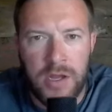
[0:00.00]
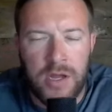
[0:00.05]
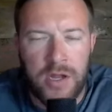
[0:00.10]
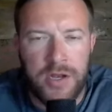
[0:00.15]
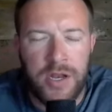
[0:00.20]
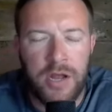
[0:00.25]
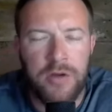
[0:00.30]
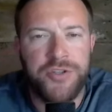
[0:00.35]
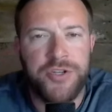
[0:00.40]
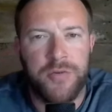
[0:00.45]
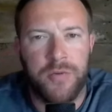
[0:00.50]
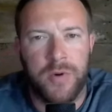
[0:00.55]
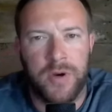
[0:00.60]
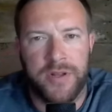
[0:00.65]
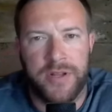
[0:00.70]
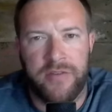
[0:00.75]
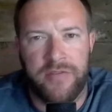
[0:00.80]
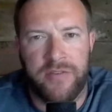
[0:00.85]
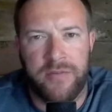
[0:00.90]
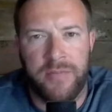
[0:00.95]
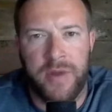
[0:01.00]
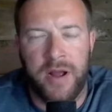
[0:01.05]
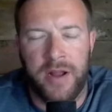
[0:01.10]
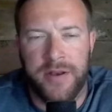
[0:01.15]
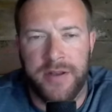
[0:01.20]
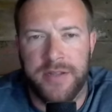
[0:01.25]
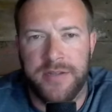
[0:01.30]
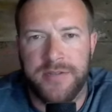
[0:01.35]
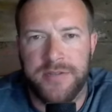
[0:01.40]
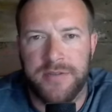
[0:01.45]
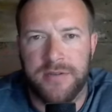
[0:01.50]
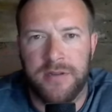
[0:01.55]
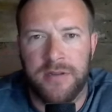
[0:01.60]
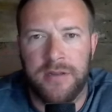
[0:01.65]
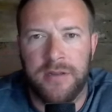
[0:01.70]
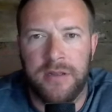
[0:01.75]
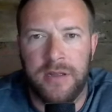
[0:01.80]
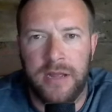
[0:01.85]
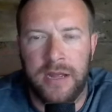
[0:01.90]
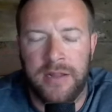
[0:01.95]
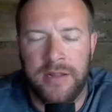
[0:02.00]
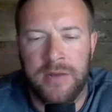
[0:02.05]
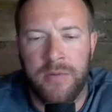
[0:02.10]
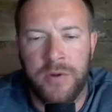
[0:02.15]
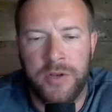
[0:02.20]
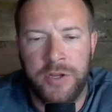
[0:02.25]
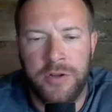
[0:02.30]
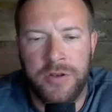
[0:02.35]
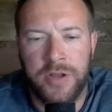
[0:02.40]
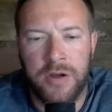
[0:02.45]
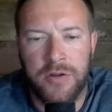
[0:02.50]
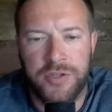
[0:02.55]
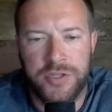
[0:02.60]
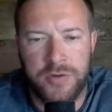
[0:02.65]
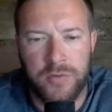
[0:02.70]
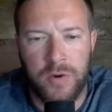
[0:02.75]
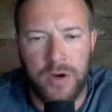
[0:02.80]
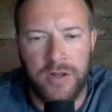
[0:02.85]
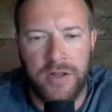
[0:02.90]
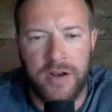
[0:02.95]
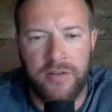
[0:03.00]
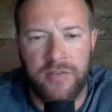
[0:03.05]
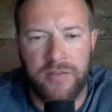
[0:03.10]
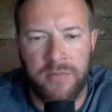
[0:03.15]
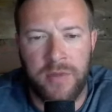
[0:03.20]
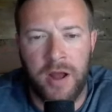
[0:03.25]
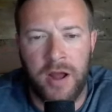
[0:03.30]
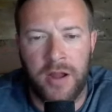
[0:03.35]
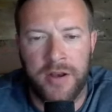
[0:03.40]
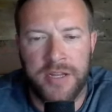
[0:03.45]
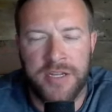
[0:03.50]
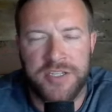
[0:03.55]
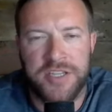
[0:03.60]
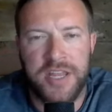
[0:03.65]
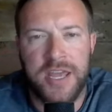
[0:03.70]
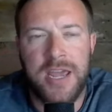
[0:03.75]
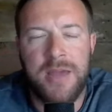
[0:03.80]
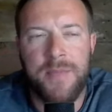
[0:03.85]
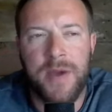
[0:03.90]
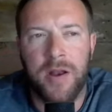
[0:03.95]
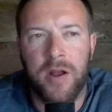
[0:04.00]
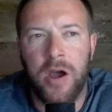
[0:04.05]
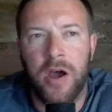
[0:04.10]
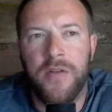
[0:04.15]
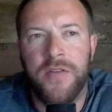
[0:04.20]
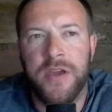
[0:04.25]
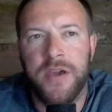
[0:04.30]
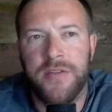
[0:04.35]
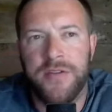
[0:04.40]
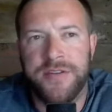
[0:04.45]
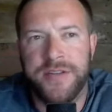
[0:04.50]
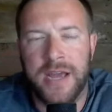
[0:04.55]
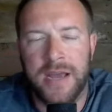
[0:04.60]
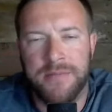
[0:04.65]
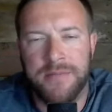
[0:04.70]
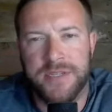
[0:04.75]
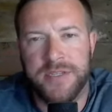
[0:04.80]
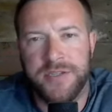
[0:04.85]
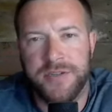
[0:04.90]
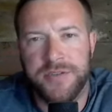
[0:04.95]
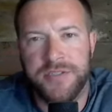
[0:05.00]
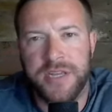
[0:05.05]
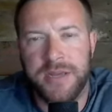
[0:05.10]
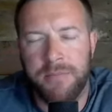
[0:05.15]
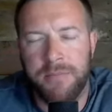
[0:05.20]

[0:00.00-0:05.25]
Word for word: Note your word there for bondage. And then when you note your word there from bondage, think about all the other times that you see